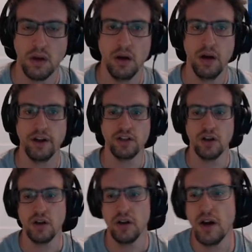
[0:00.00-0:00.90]
All right,
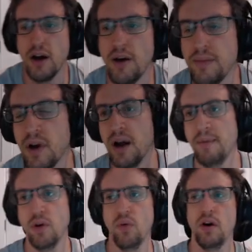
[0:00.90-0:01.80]
y'all. I'm
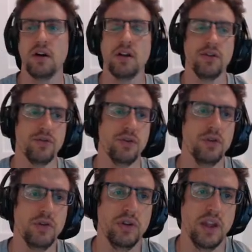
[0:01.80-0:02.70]
going to walk
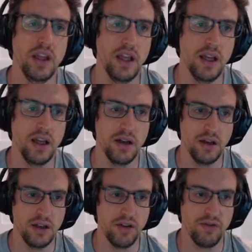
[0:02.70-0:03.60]
through the
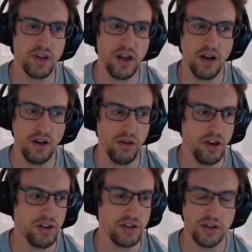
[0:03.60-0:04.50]
different
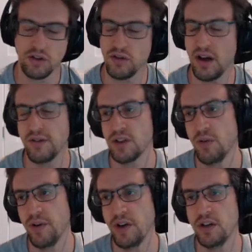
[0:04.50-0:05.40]
calculations and graphs I
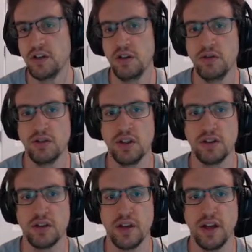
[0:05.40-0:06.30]
want you to do just
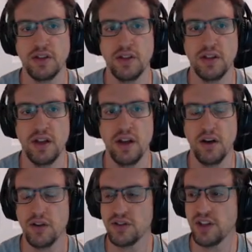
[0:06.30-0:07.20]
in case you didn't
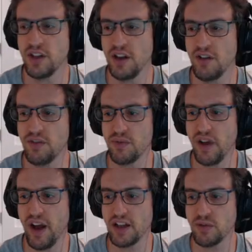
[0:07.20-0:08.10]
all sink in from
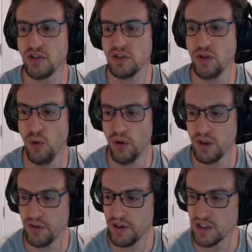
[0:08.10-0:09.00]
class, which is totally
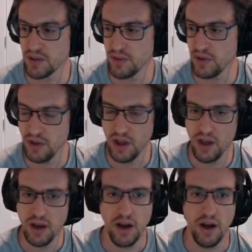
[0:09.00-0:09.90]
reasonable.
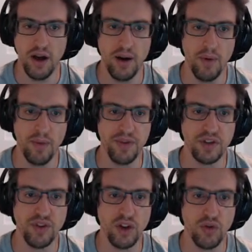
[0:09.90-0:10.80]
Hopefully this
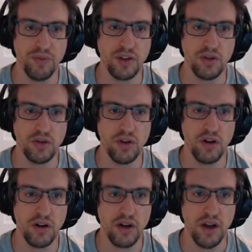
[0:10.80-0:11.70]
video won't be too
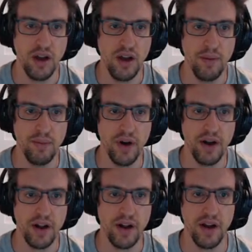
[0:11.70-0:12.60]
long, but
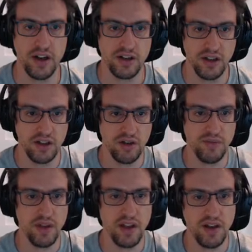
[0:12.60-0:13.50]
actually it shouldn't
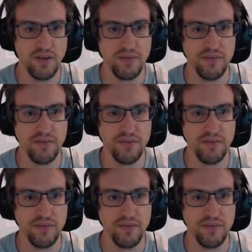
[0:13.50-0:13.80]
be there.